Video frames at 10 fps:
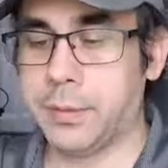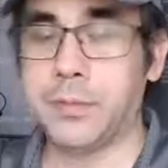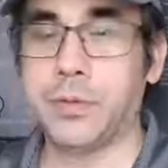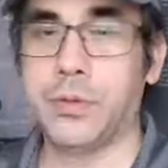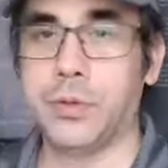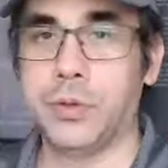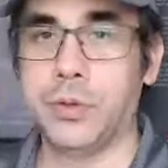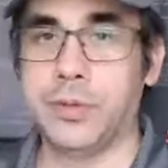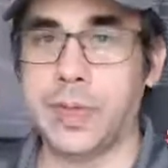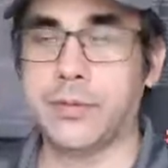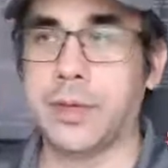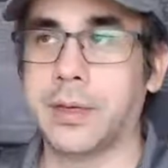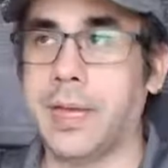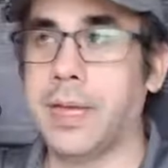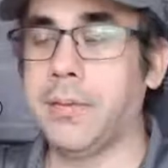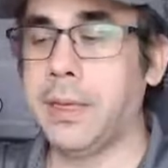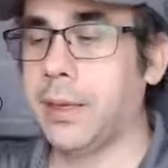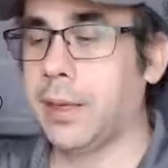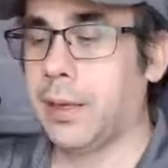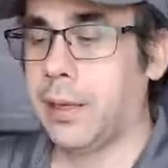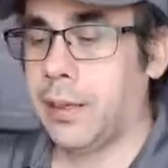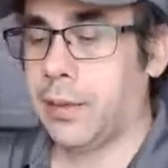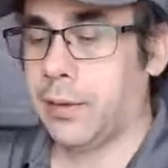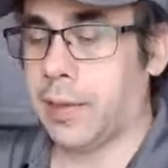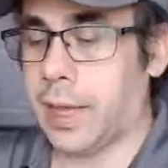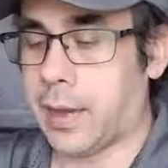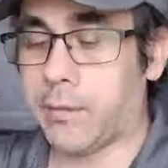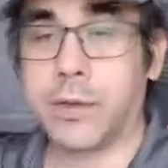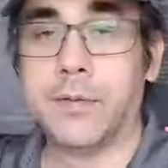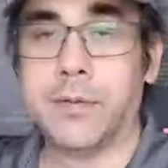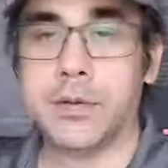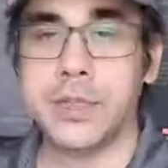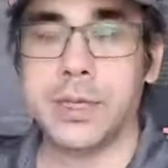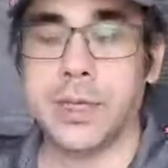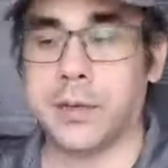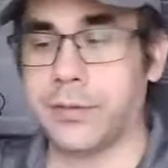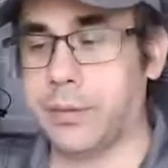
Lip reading: people who do desktop gaming, they have conversion kits.